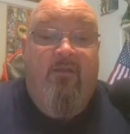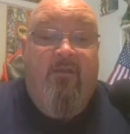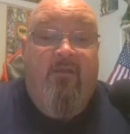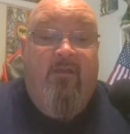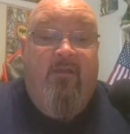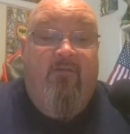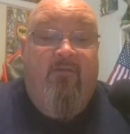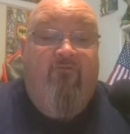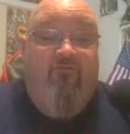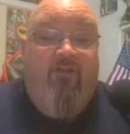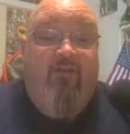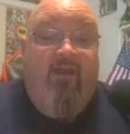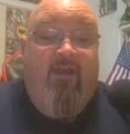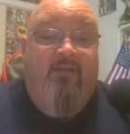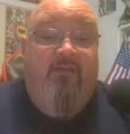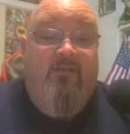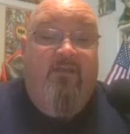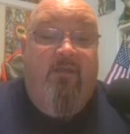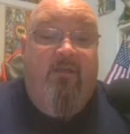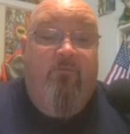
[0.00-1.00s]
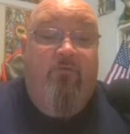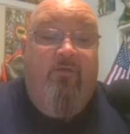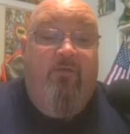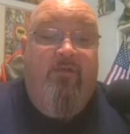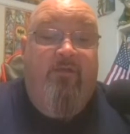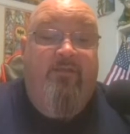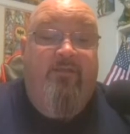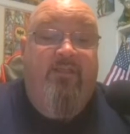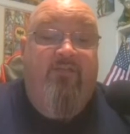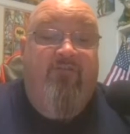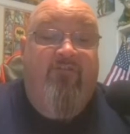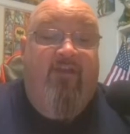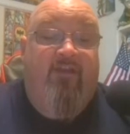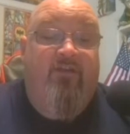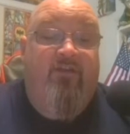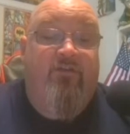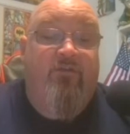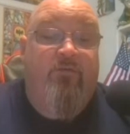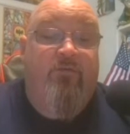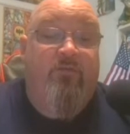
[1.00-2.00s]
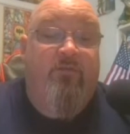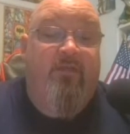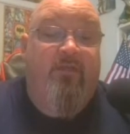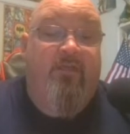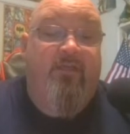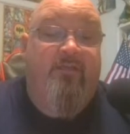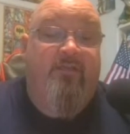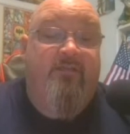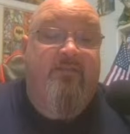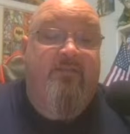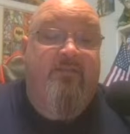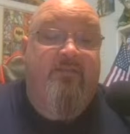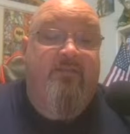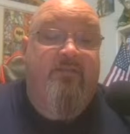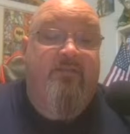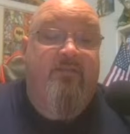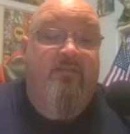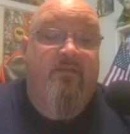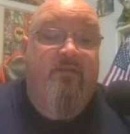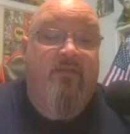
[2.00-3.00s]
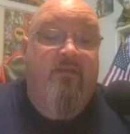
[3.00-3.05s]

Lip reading: In fact, I'm going to see if I can do this.